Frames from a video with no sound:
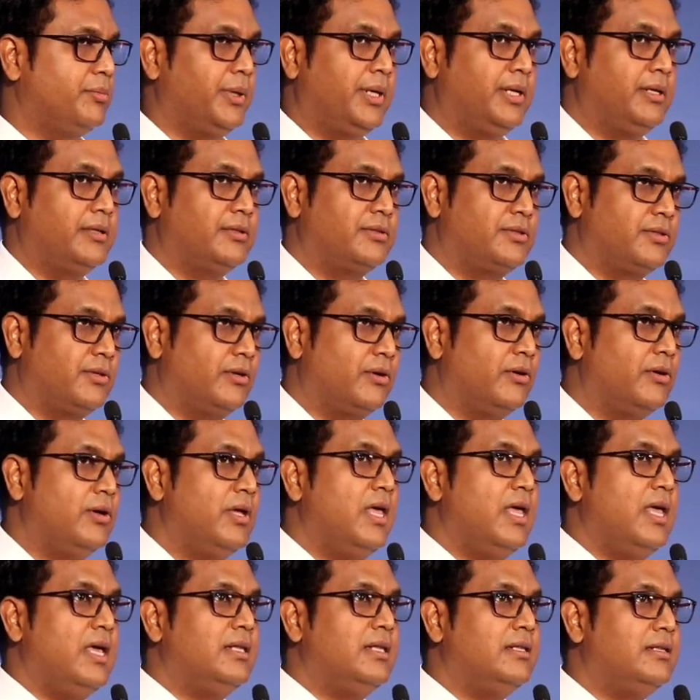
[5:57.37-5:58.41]
Peter. So
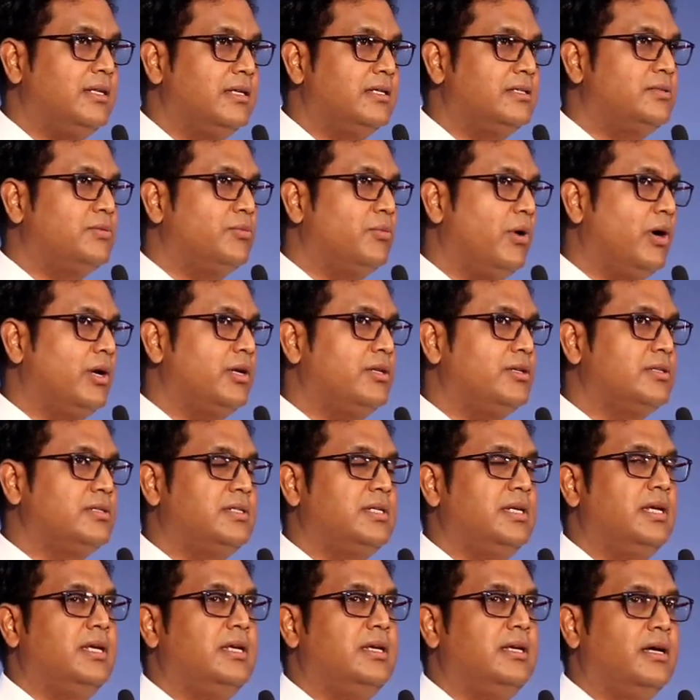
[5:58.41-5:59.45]
this, what you
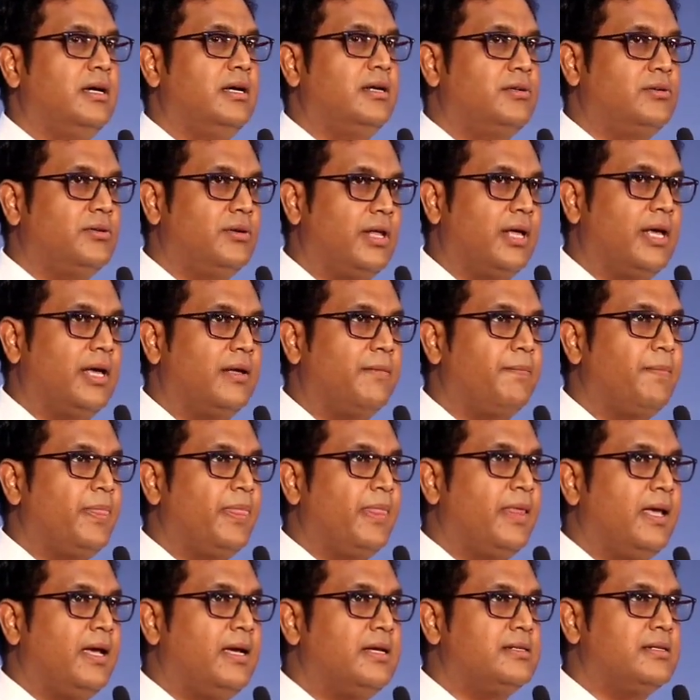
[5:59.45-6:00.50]
see here today,
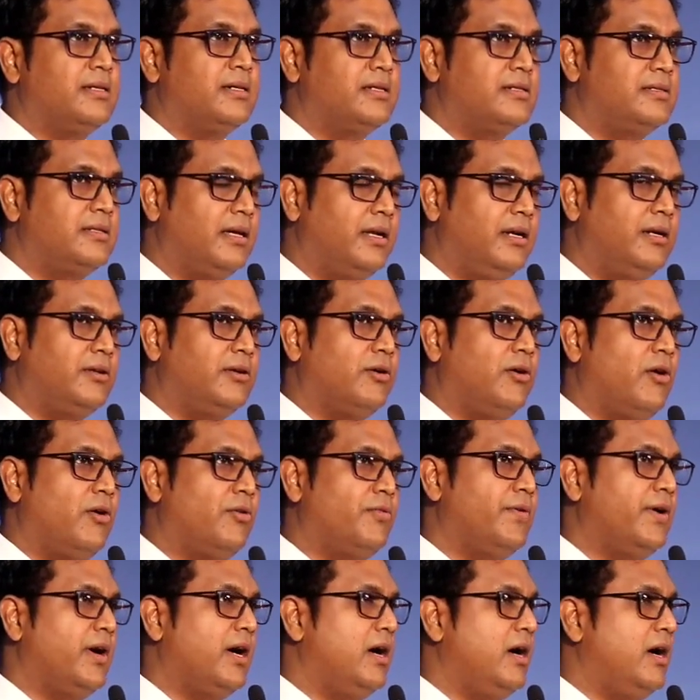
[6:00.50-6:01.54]
is a result
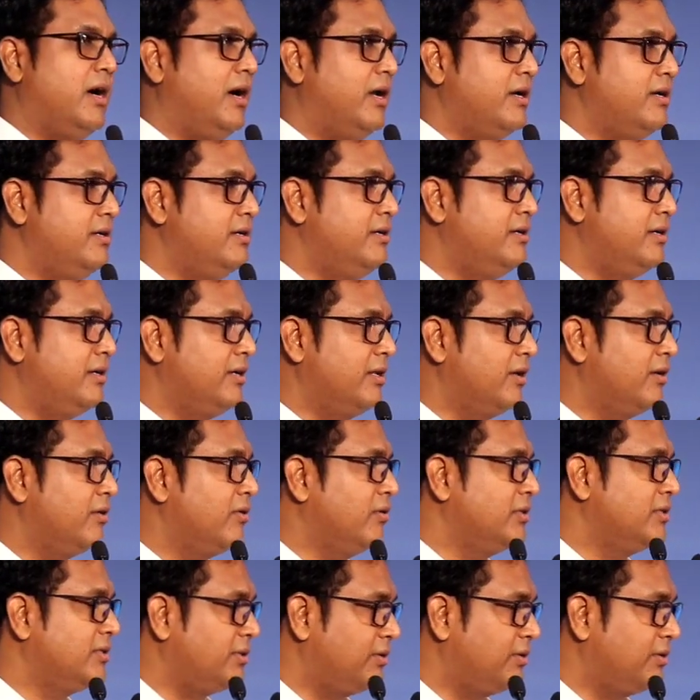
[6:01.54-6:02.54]
of a hundred year old